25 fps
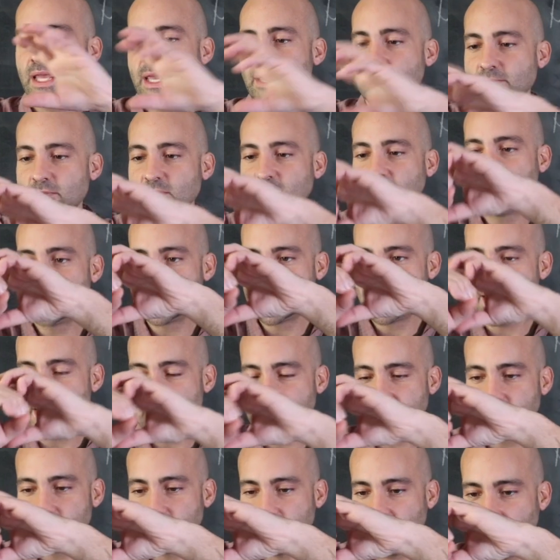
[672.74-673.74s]
it moves
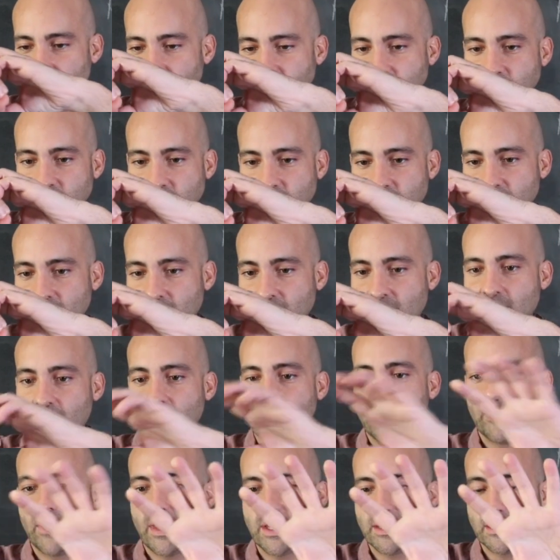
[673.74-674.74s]
this much,
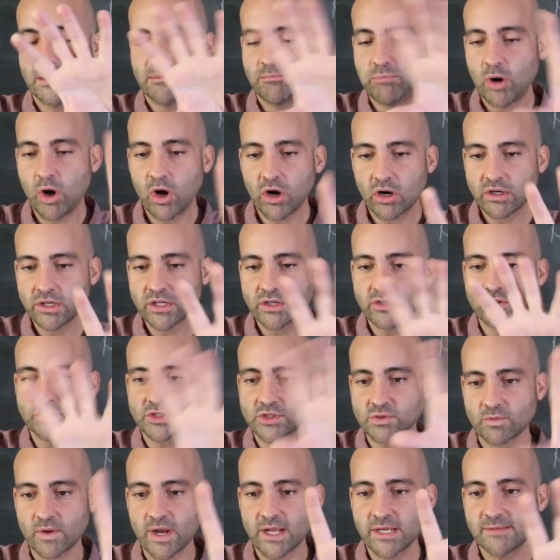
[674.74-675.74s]
then the
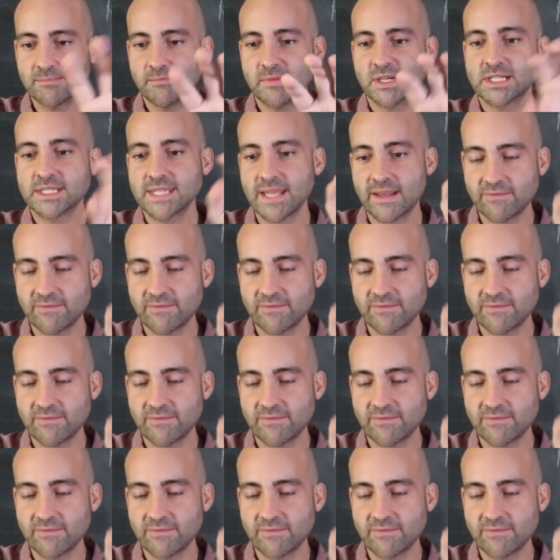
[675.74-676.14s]
particles around him must